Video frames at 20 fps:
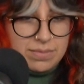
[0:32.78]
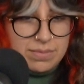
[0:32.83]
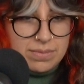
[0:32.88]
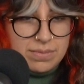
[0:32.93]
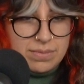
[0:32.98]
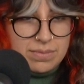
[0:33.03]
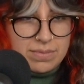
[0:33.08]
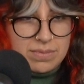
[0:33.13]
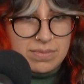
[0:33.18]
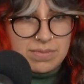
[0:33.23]

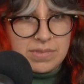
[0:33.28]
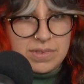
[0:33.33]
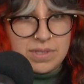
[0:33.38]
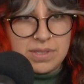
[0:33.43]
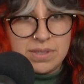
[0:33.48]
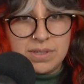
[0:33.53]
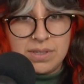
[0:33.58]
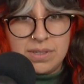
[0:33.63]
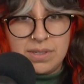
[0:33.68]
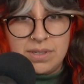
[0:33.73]

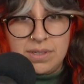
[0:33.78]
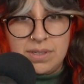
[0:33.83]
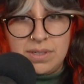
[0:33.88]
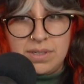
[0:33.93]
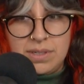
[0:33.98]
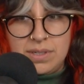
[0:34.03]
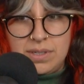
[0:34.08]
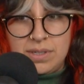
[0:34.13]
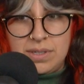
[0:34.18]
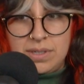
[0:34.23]

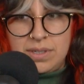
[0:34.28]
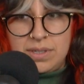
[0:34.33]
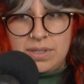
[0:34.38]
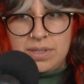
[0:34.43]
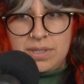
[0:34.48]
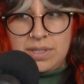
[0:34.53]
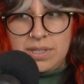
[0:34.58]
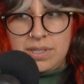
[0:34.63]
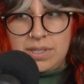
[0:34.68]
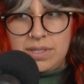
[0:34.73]

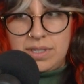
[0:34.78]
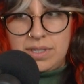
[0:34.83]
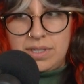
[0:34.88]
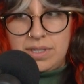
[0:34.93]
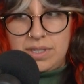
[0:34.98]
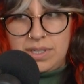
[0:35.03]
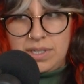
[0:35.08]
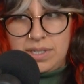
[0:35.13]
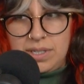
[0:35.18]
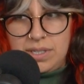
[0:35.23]

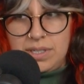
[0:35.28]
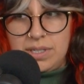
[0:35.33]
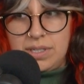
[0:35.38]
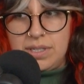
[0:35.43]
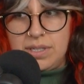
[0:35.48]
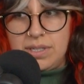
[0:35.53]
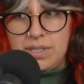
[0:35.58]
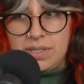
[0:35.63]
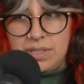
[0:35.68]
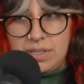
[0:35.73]

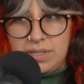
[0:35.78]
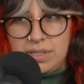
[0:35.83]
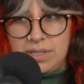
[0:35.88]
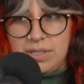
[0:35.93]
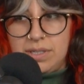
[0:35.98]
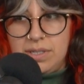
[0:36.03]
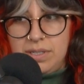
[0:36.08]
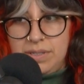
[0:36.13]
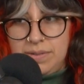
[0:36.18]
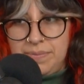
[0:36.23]

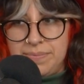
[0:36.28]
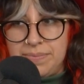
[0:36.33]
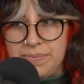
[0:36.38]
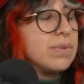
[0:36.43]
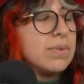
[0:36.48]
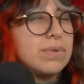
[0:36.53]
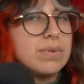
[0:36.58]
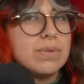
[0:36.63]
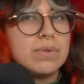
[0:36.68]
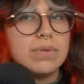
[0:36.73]

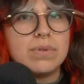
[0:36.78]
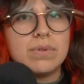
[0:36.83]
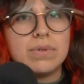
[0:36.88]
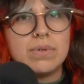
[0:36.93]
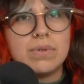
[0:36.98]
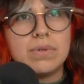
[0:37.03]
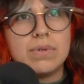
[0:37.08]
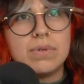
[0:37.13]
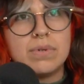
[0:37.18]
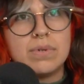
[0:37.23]

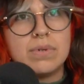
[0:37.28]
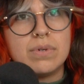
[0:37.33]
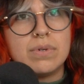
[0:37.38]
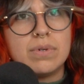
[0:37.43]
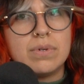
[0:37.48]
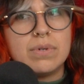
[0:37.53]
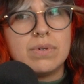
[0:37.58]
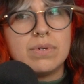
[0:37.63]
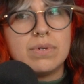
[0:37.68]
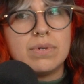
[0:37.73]

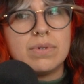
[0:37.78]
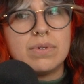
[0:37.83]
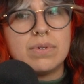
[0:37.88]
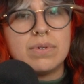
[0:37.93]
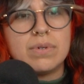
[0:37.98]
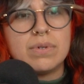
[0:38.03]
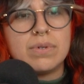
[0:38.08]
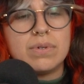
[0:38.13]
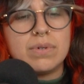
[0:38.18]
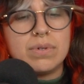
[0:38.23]

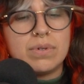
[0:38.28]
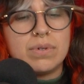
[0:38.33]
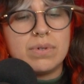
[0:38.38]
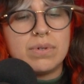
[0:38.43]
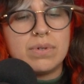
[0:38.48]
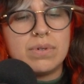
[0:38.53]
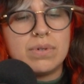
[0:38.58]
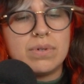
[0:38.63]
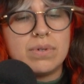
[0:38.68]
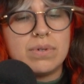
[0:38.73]

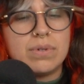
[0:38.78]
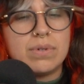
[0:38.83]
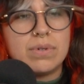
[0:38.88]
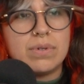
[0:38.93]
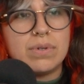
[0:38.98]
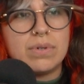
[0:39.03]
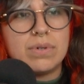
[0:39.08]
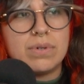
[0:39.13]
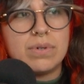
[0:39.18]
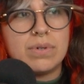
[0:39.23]

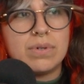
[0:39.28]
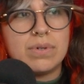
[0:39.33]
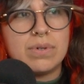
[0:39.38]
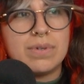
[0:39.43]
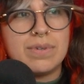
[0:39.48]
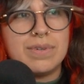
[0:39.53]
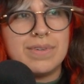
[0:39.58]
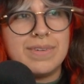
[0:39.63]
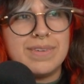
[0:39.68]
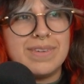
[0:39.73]

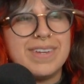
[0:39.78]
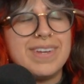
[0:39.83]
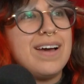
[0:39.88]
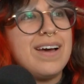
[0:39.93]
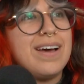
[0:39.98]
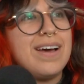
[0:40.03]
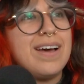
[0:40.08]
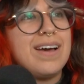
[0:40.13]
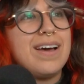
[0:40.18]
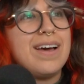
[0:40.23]

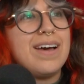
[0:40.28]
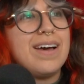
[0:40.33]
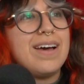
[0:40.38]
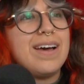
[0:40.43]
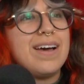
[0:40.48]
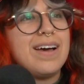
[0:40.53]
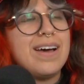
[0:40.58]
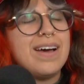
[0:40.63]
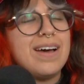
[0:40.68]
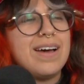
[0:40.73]
(not speaking)